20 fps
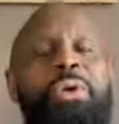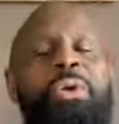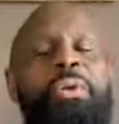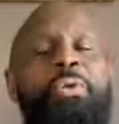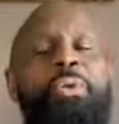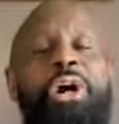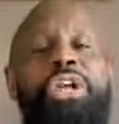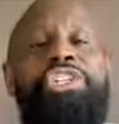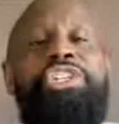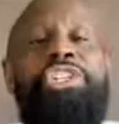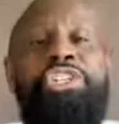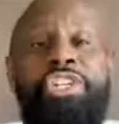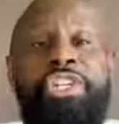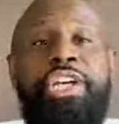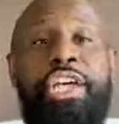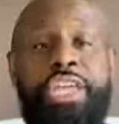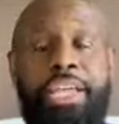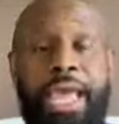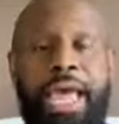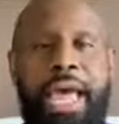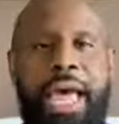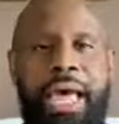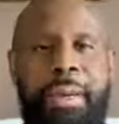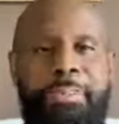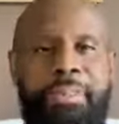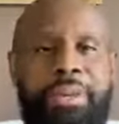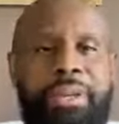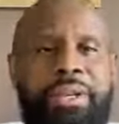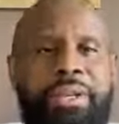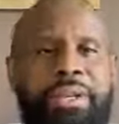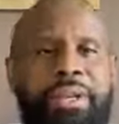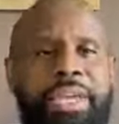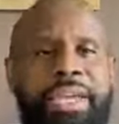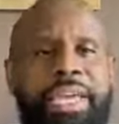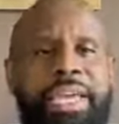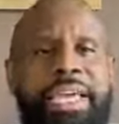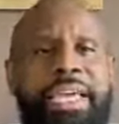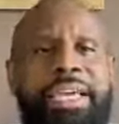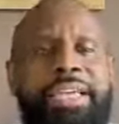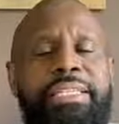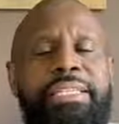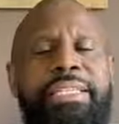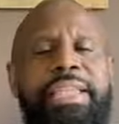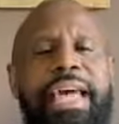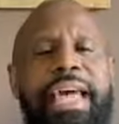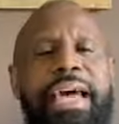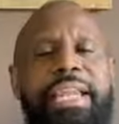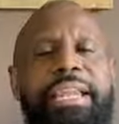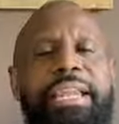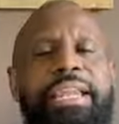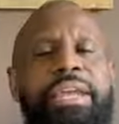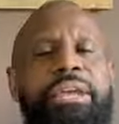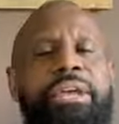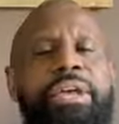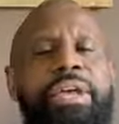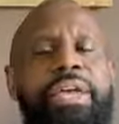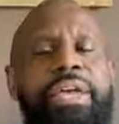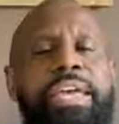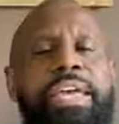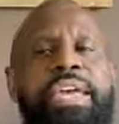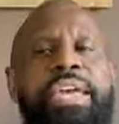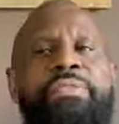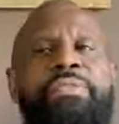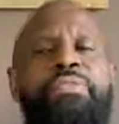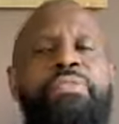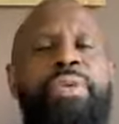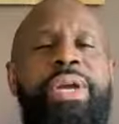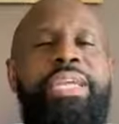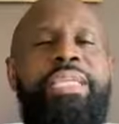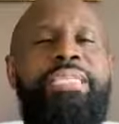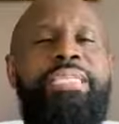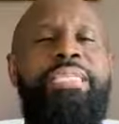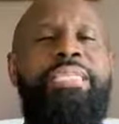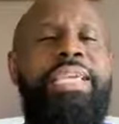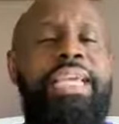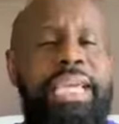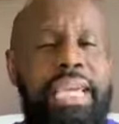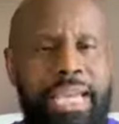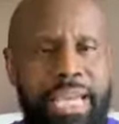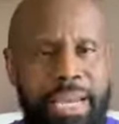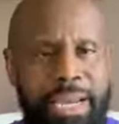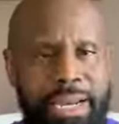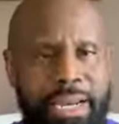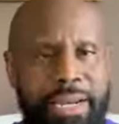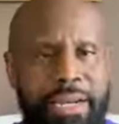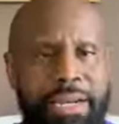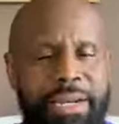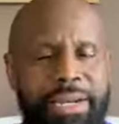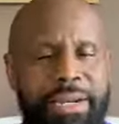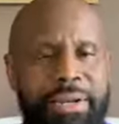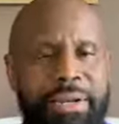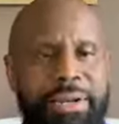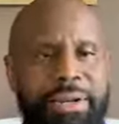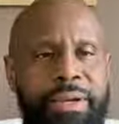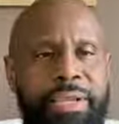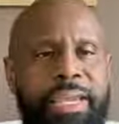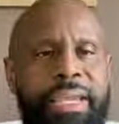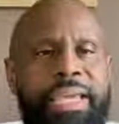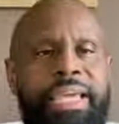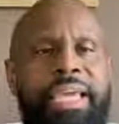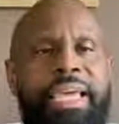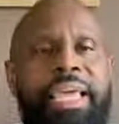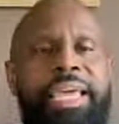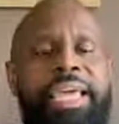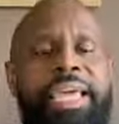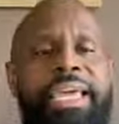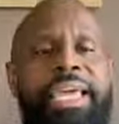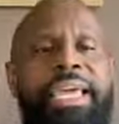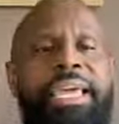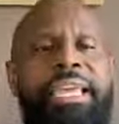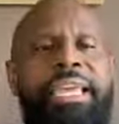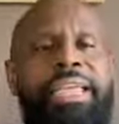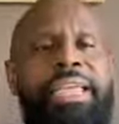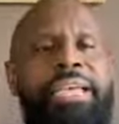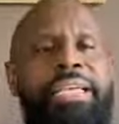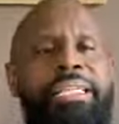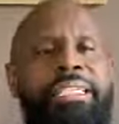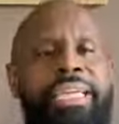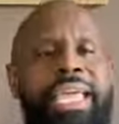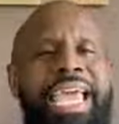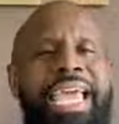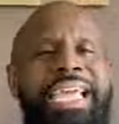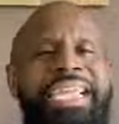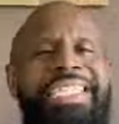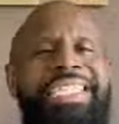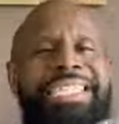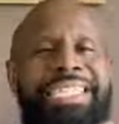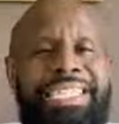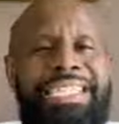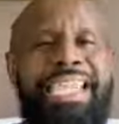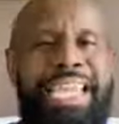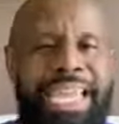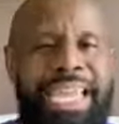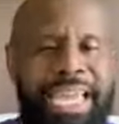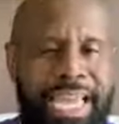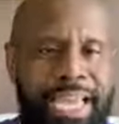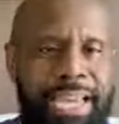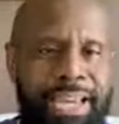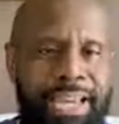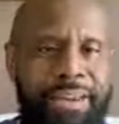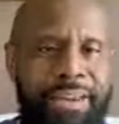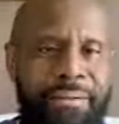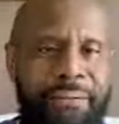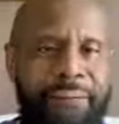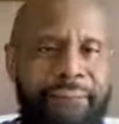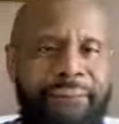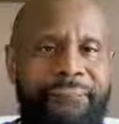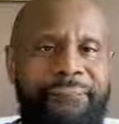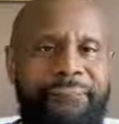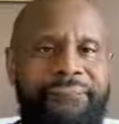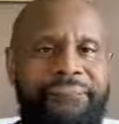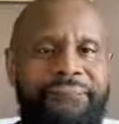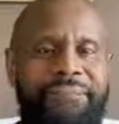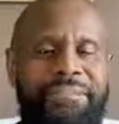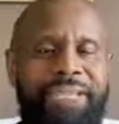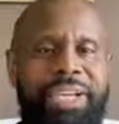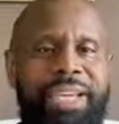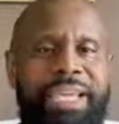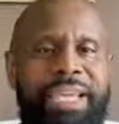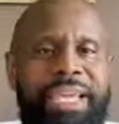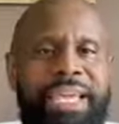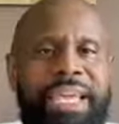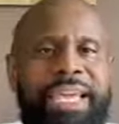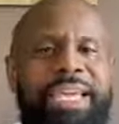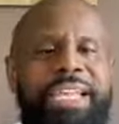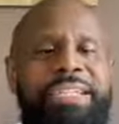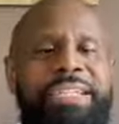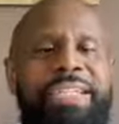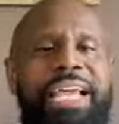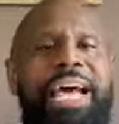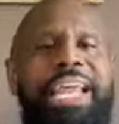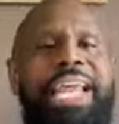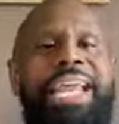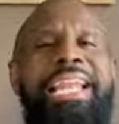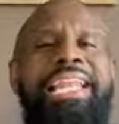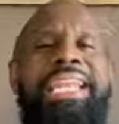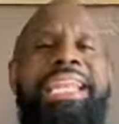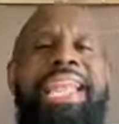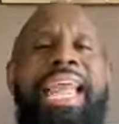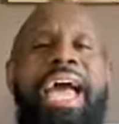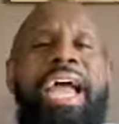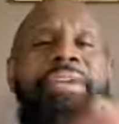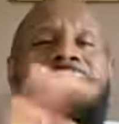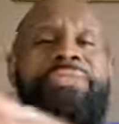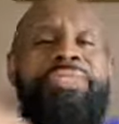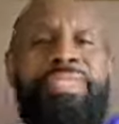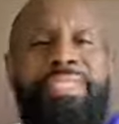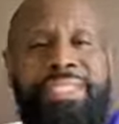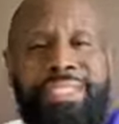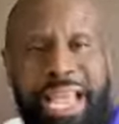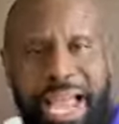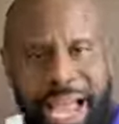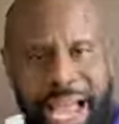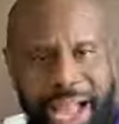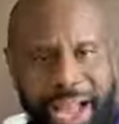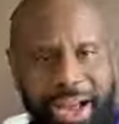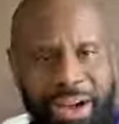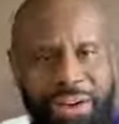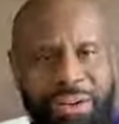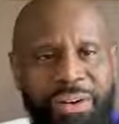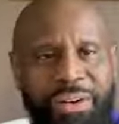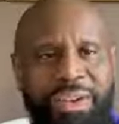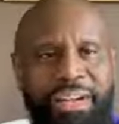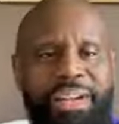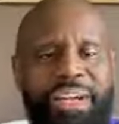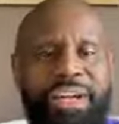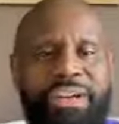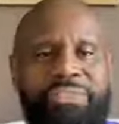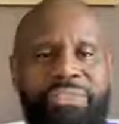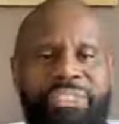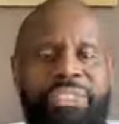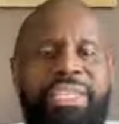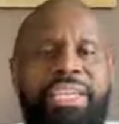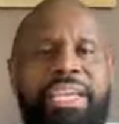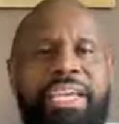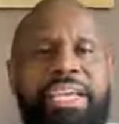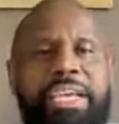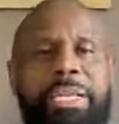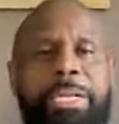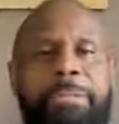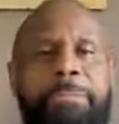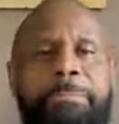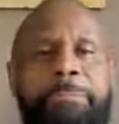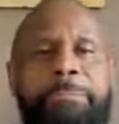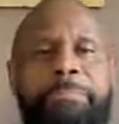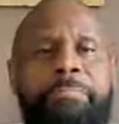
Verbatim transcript: what should happen is that if we sin, it is a sin. It is not a lifestyle of sin.